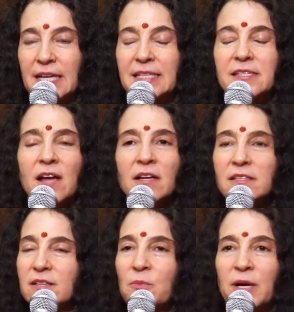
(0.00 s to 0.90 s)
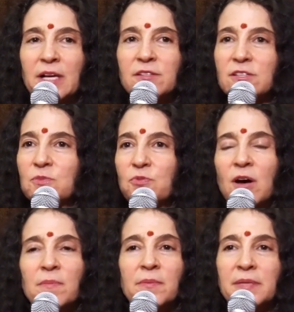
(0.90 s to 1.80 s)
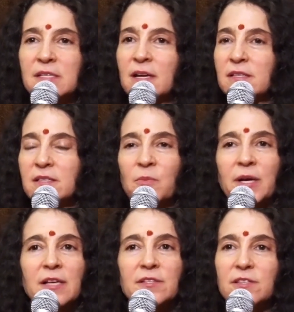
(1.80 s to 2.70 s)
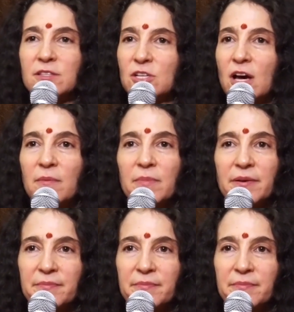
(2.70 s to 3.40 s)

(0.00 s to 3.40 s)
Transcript: it's not someone else's problem, it's not someone else's job.